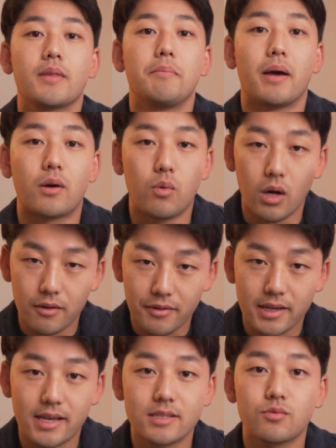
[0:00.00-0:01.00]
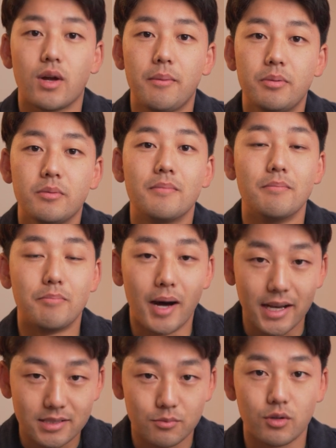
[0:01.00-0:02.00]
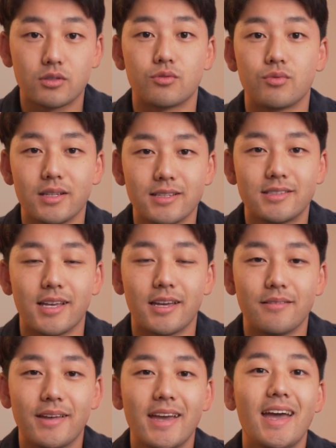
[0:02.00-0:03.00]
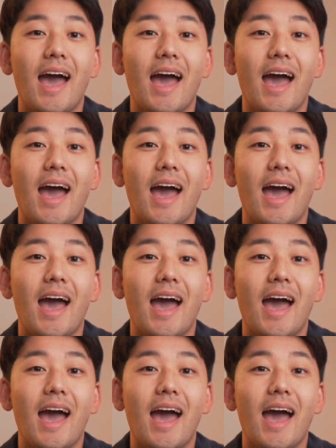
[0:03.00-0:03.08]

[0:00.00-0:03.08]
by qualifying as a rep, buying some rental real estate,